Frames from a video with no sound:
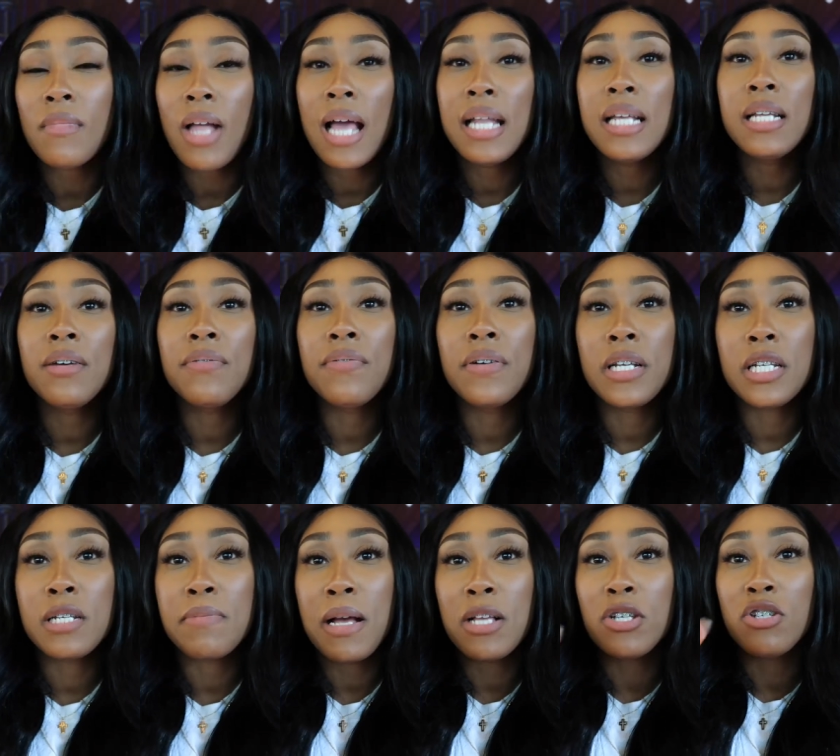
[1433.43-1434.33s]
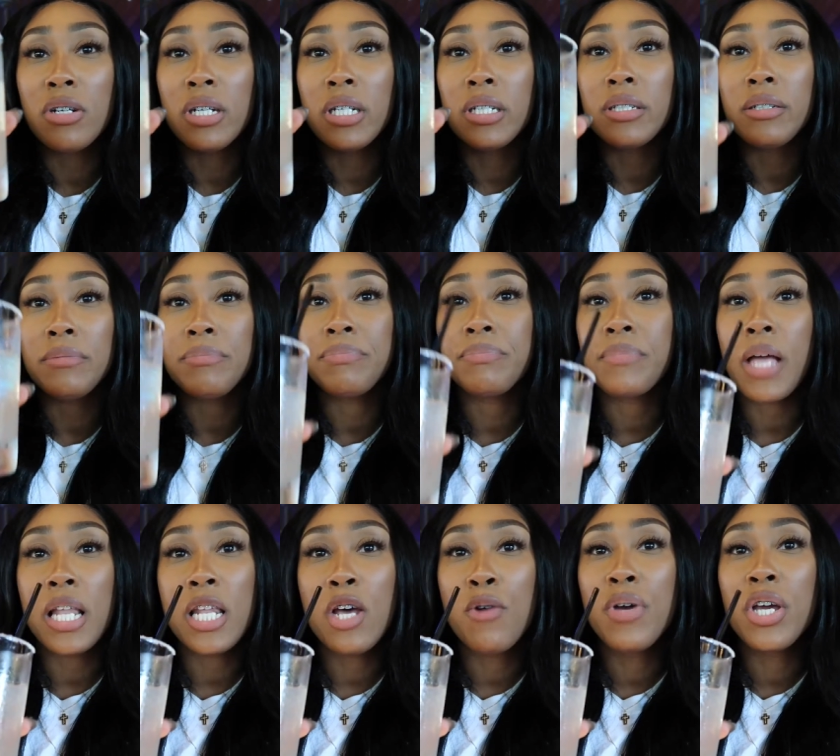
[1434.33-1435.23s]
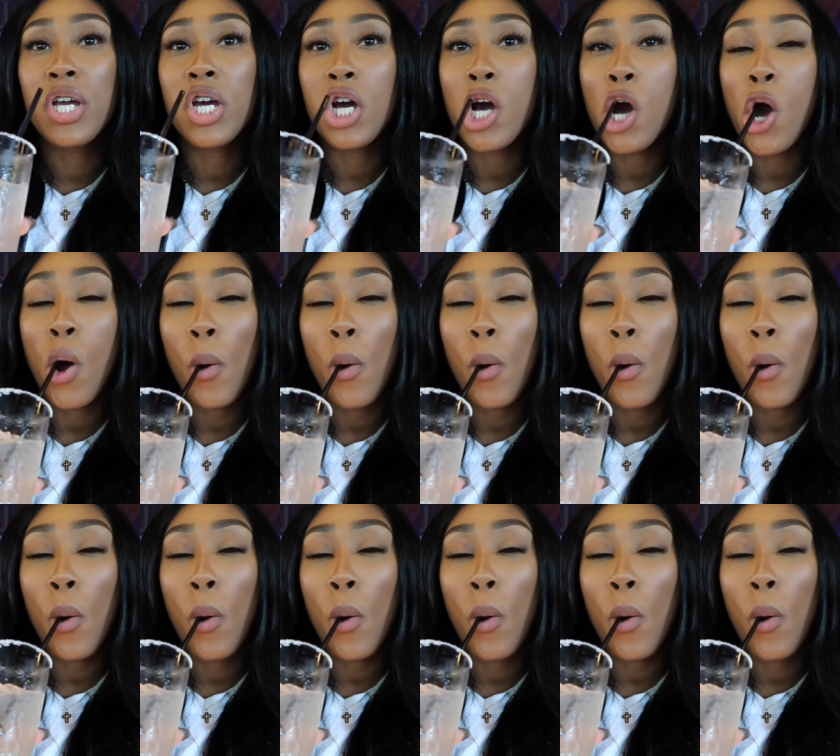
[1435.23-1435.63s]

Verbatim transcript: I need to finish my drink and then we can